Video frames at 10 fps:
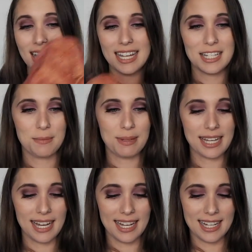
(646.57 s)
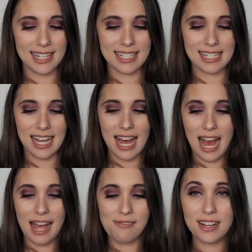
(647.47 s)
is because I've